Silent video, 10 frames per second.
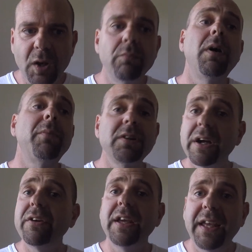Remember
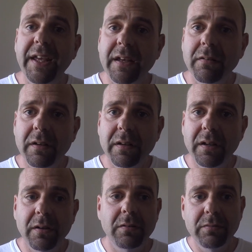Larry King,
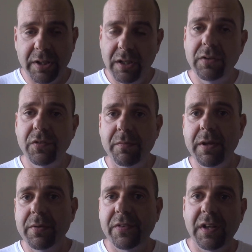when he used to
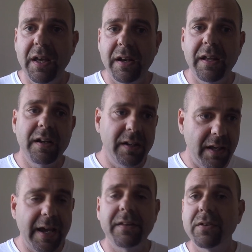be with CNN and
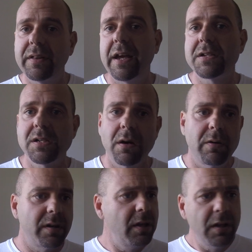he had that
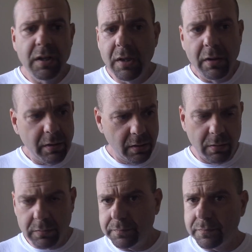show, and,
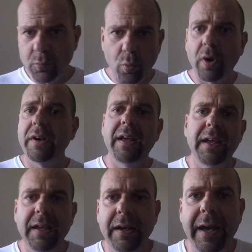one
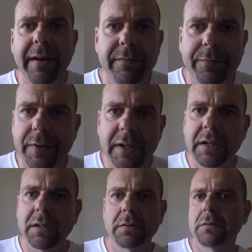day he'd have
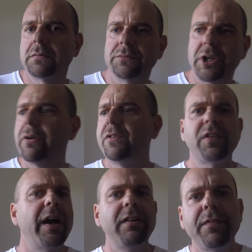Jerry
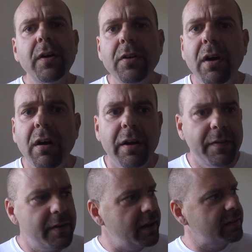Seinfeld on,
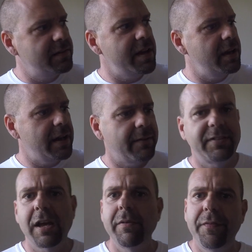and the next day he'd have
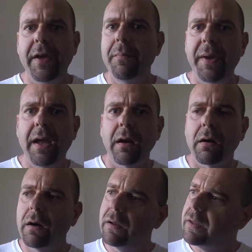Tammy Faye
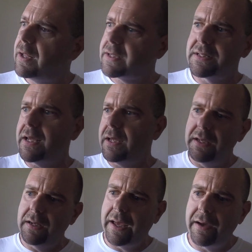Baker, and the next day
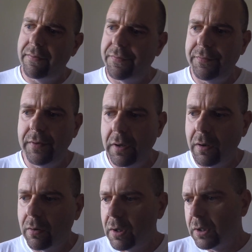he'd have, I
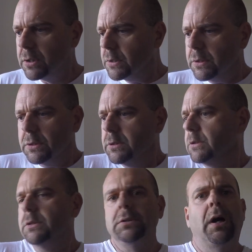
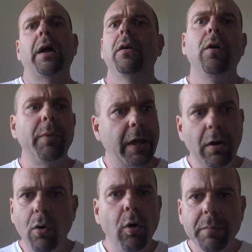don't know,
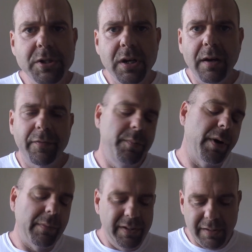Mikhail Gorbachev. He
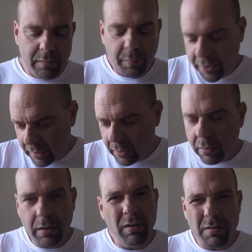probably didn't, but you know
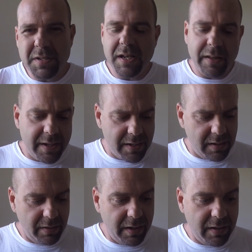what I'm saying?
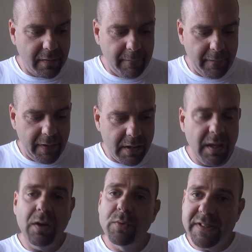Like
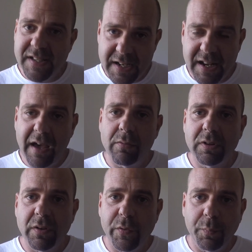he would sit down
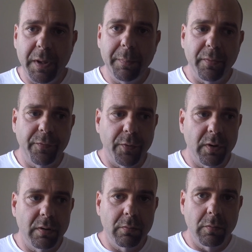with those people
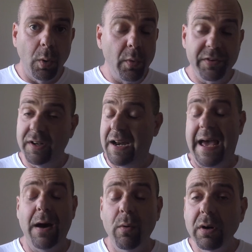for, what was it, an
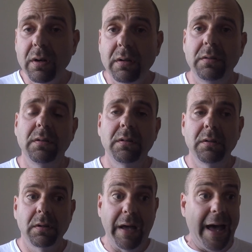hour?
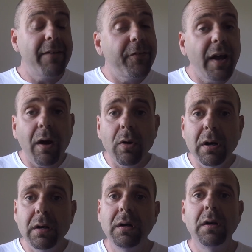A half an
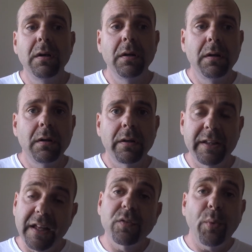hour? Like,
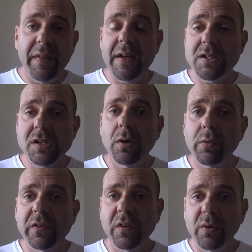that's why that show
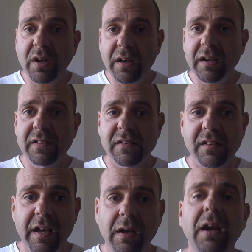was so good, because it's
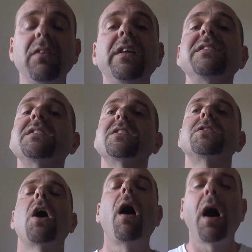like, here, let's
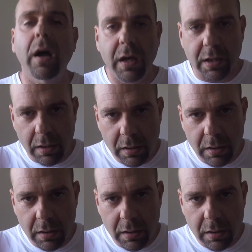talk.